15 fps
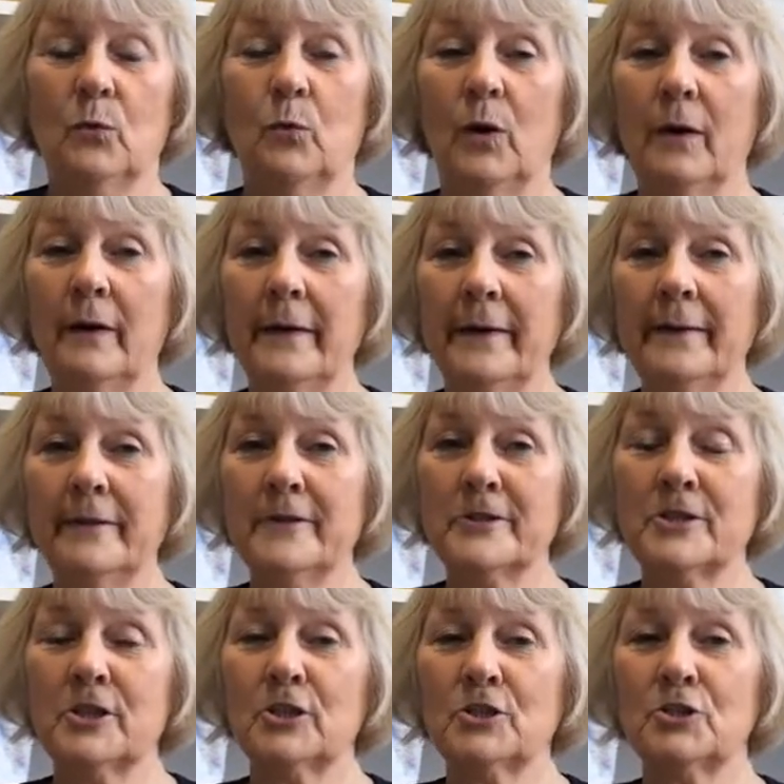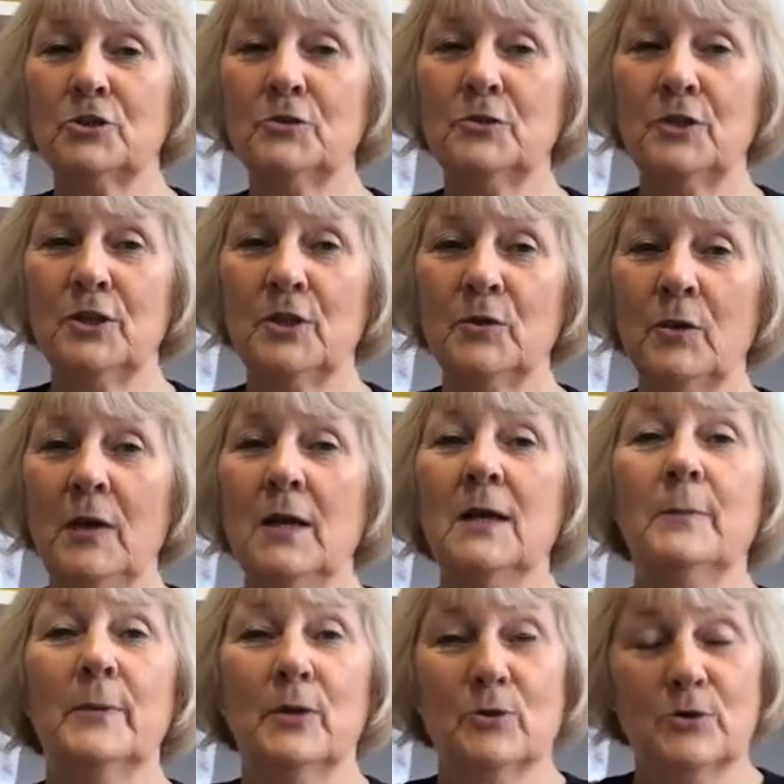Why Art Art Studio?
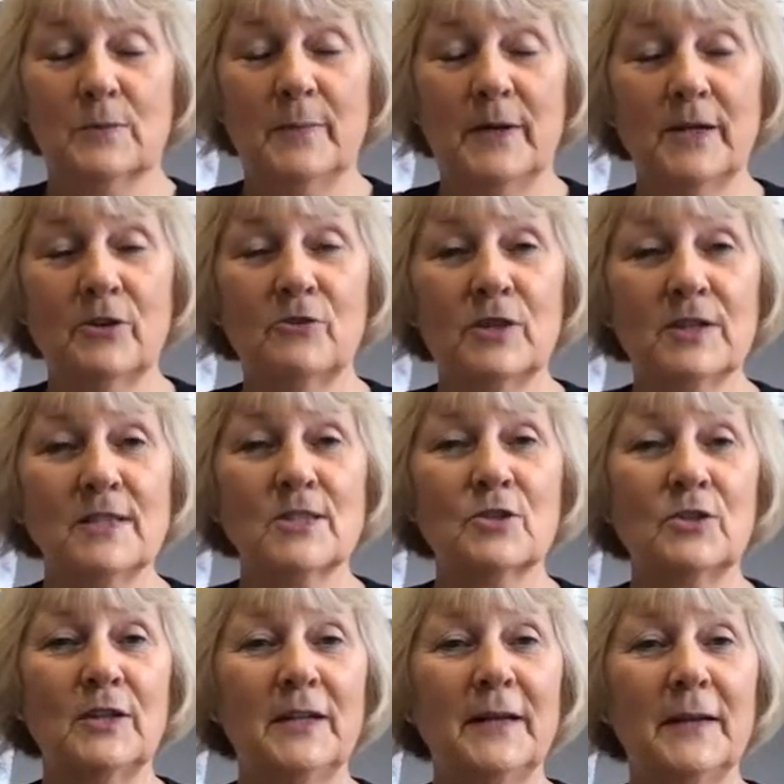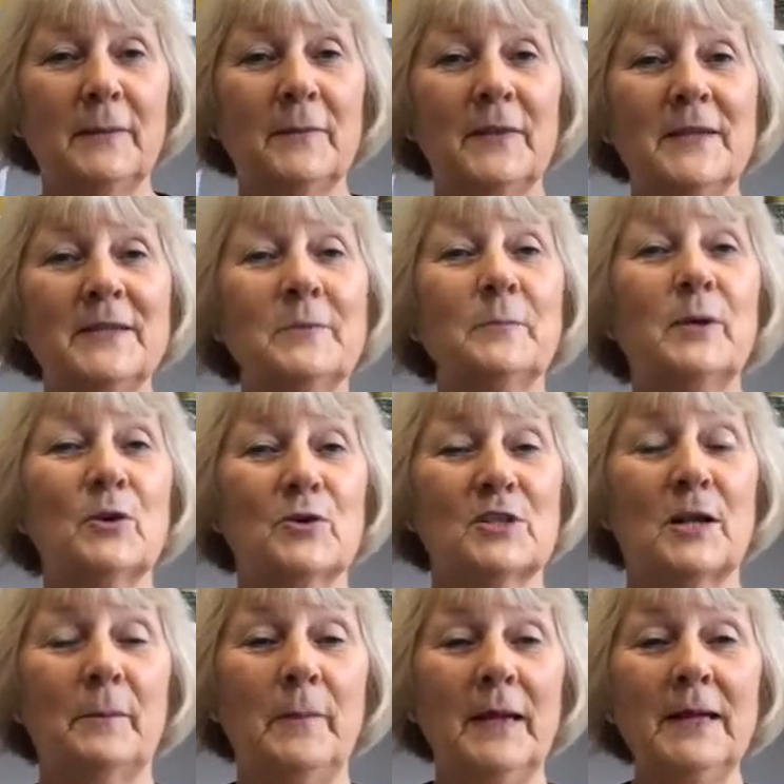Because my grandson named this
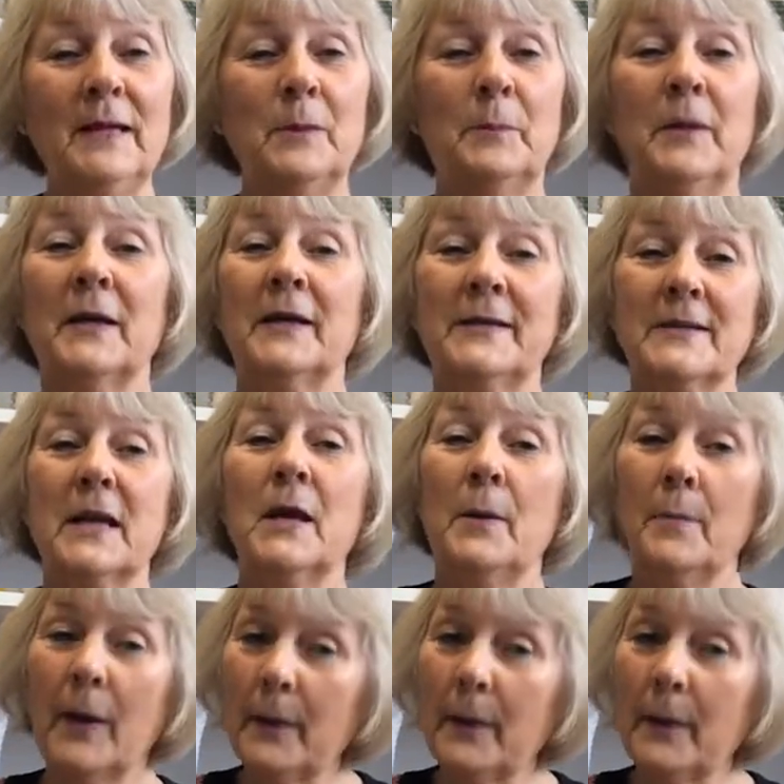because I mainly paint